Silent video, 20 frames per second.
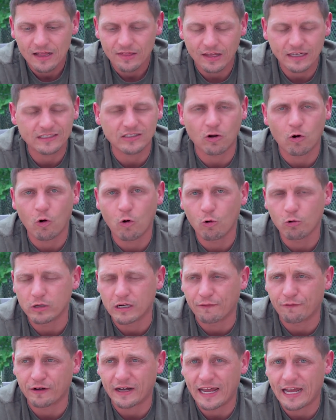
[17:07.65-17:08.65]
That's a whole
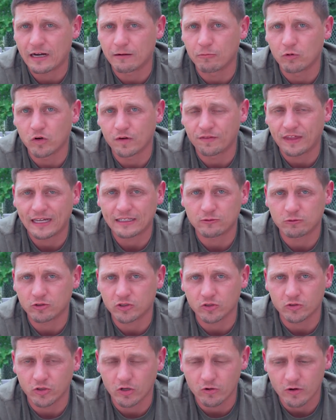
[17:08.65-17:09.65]
different animal if that's
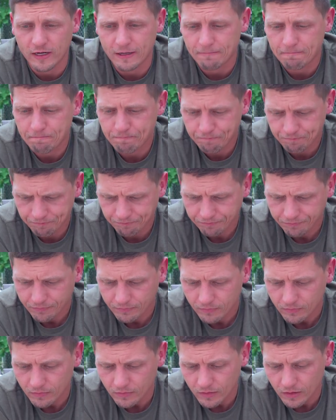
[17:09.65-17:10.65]
what you're doing.
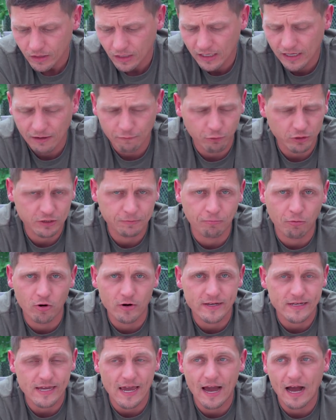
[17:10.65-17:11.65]
At which
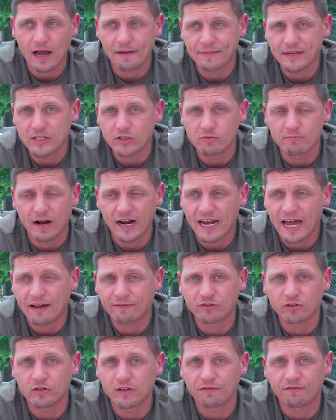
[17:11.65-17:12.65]
point, yeah, I mean, you might
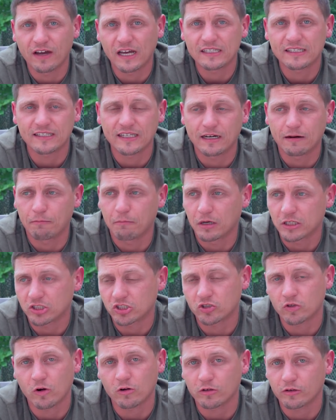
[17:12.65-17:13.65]
have to invest in a
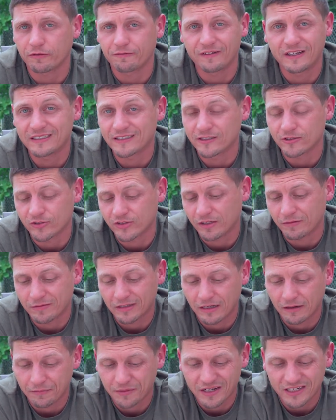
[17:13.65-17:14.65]
much stronger fence or
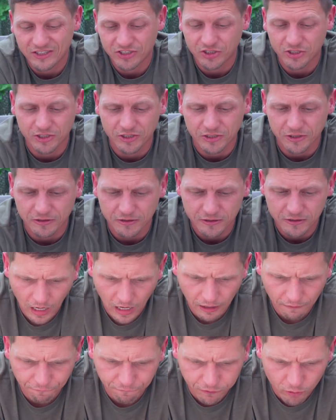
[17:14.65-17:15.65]
something. I'm not sure.
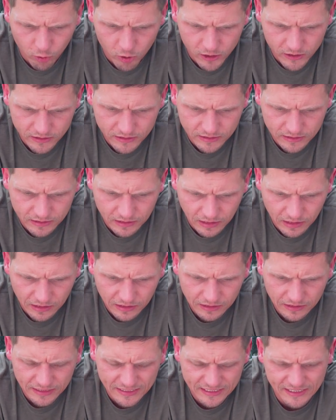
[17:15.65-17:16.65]
Florence
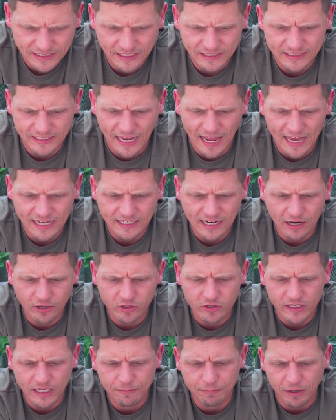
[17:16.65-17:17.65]
Liskus asks, how
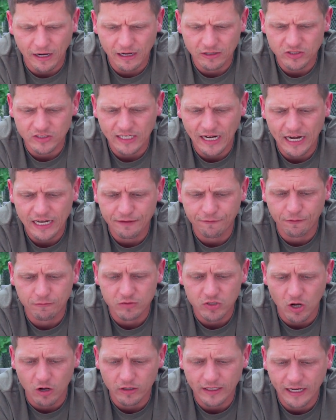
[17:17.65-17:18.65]
do you keep your house tidy
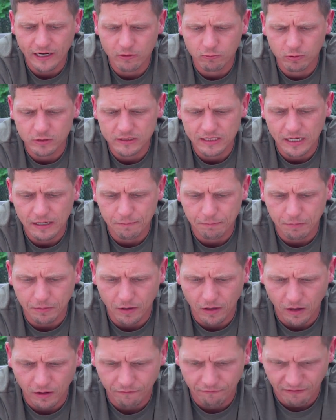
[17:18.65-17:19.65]
from dog hair? What type
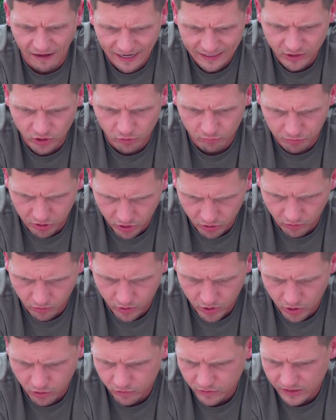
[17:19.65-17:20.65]
of vacuum do you
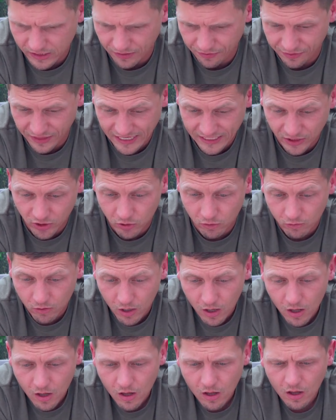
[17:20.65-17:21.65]
use? Thank you.
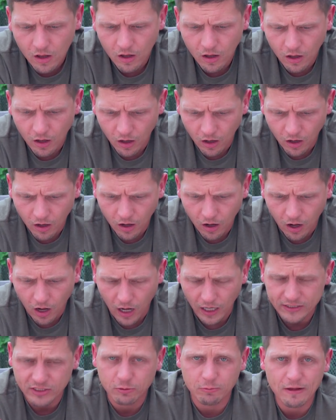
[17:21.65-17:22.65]

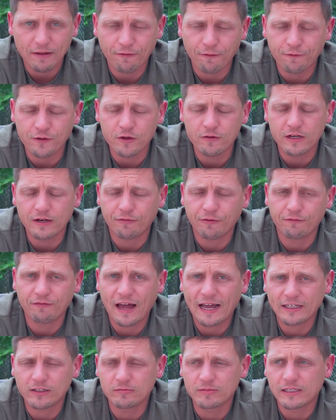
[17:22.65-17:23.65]
So we have a few different
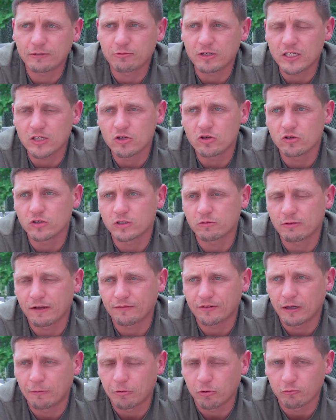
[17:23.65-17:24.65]
vacuums that we use. We
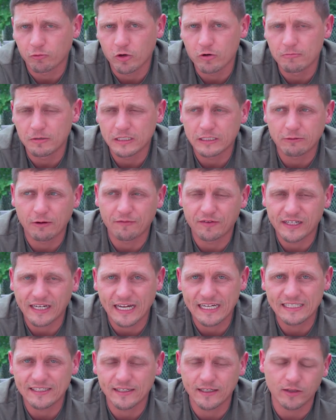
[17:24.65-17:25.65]
have a couple Roombas, we have a
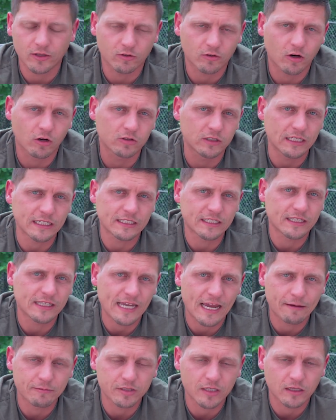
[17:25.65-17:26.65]
Dyson. They're all linked in
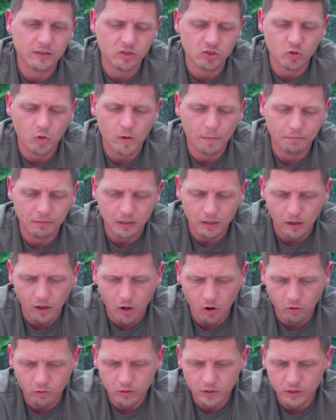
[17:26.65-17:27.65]
the Amazon store
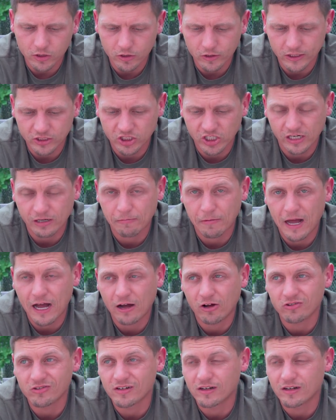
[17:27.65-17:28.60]
below. You can check them out.